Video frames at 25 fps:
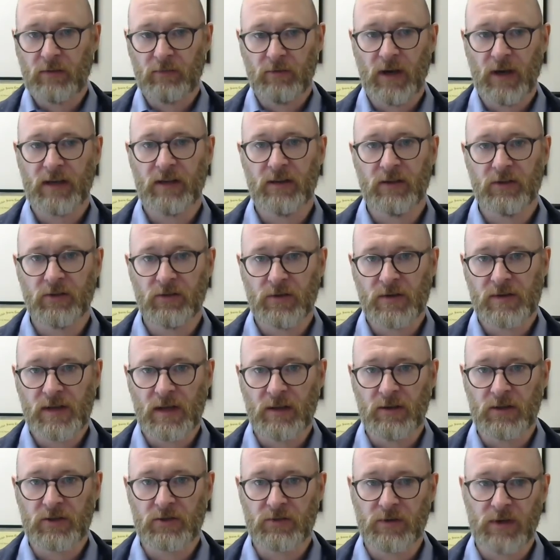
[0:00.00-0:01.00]
regulatory
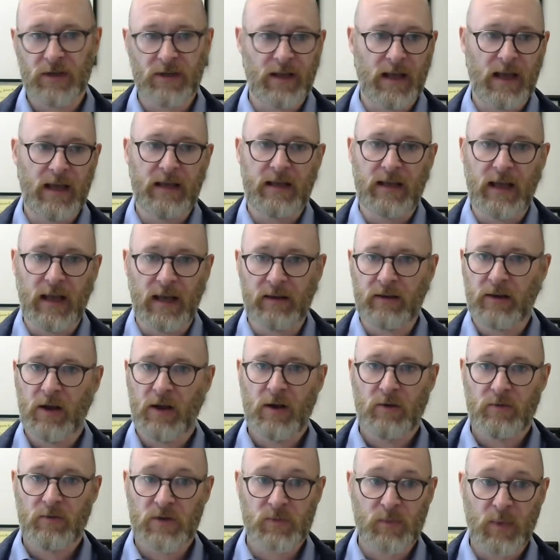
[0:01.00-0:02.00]
zealotry, they can
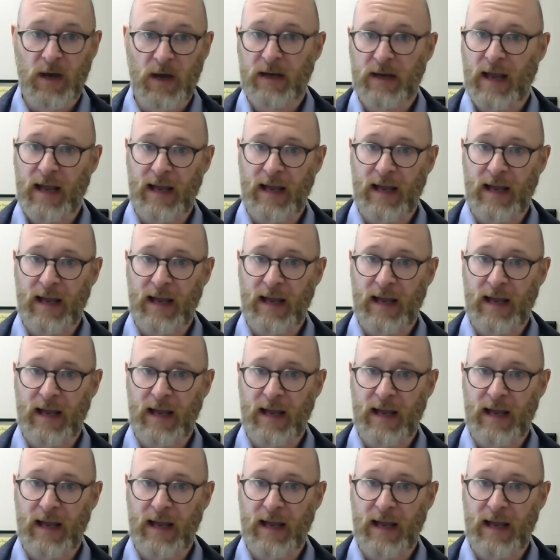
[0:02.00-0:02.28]
respond.